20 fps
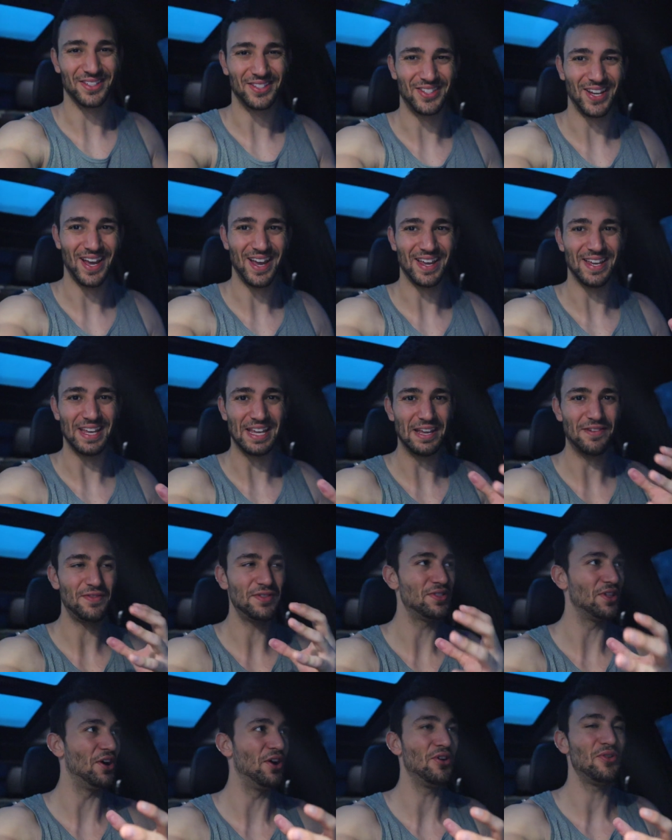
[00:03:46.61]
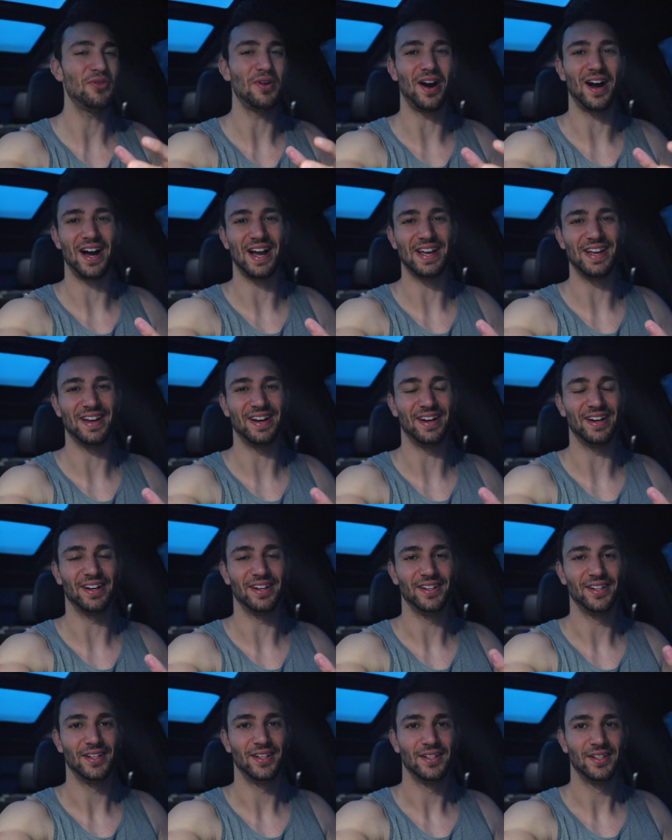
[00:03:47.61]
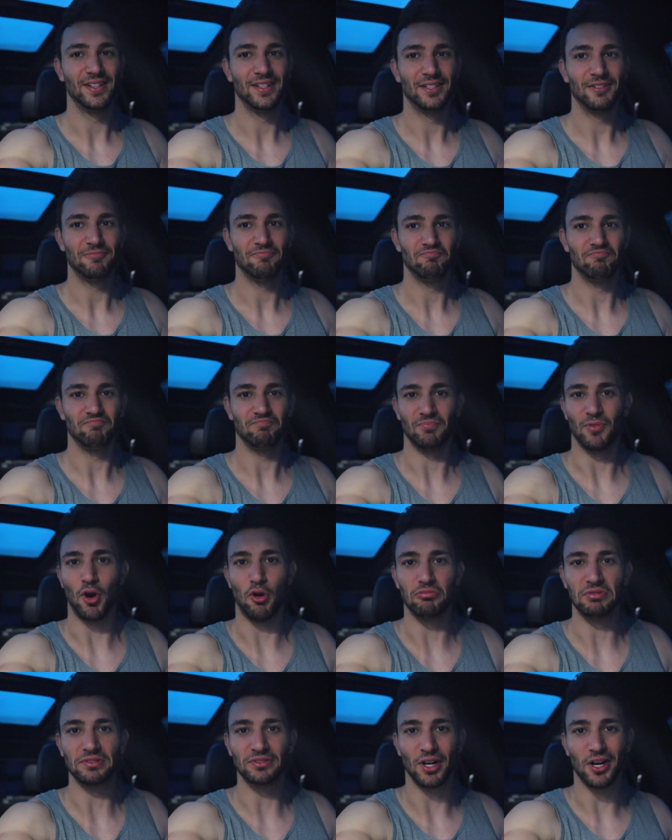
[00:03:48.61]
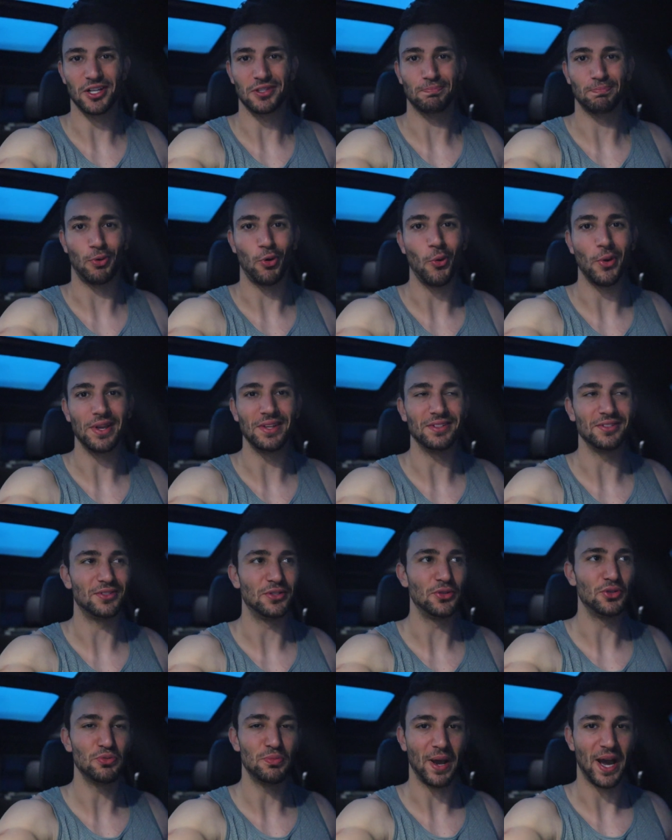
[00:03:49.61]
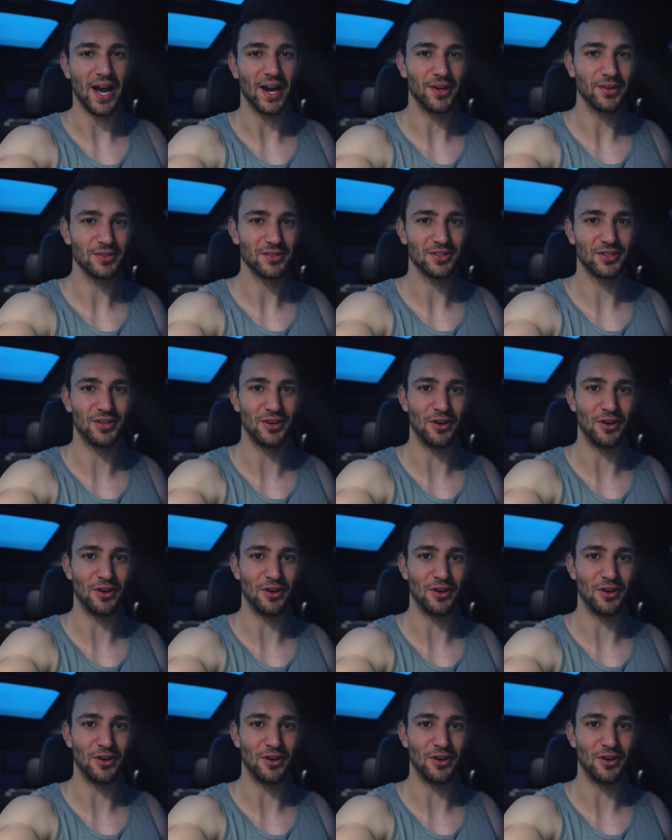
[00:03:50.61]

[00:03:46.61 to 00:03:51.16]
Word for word: say, even though I uh, only lost 0.2 pounds